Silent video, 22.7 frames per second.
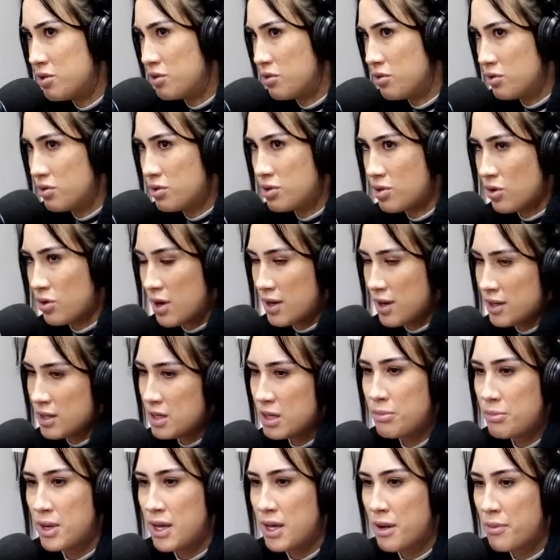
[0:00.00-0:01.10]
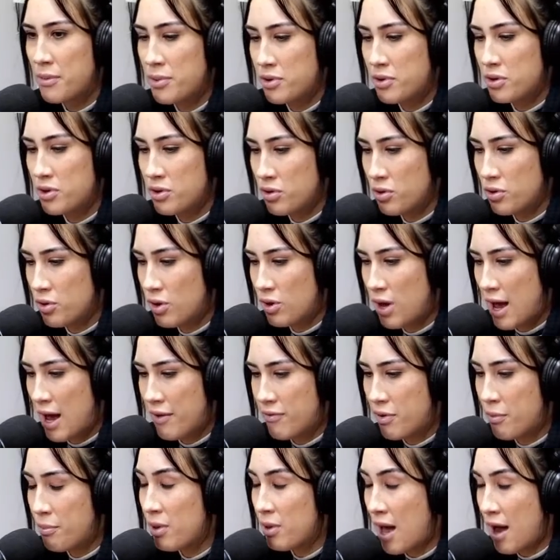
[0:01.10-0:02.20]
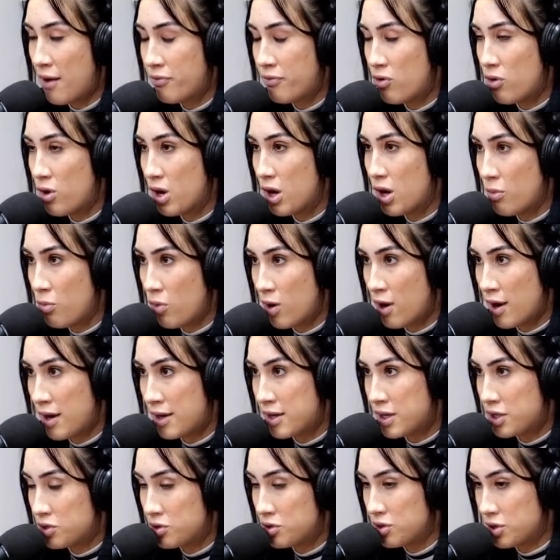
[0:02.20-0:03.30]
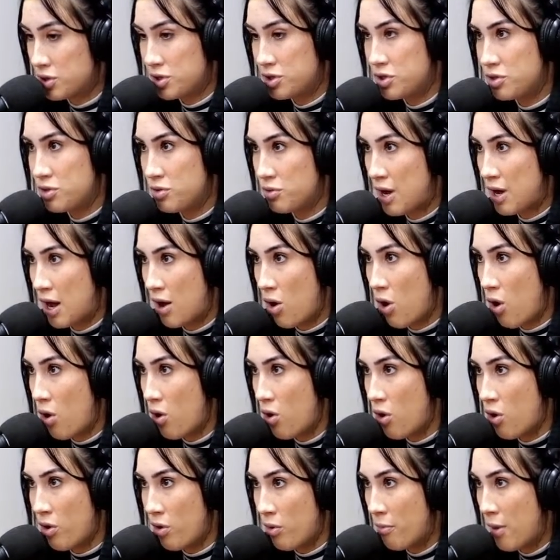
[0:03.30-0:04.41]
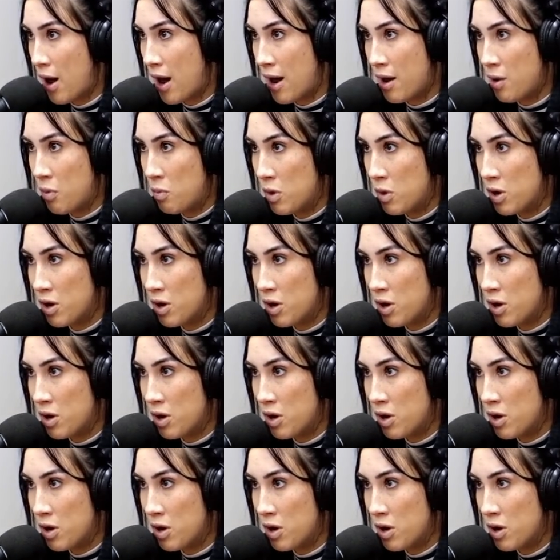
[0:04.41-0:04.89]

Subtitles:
So I need to be able to have a platform where I can just shoot out all my work.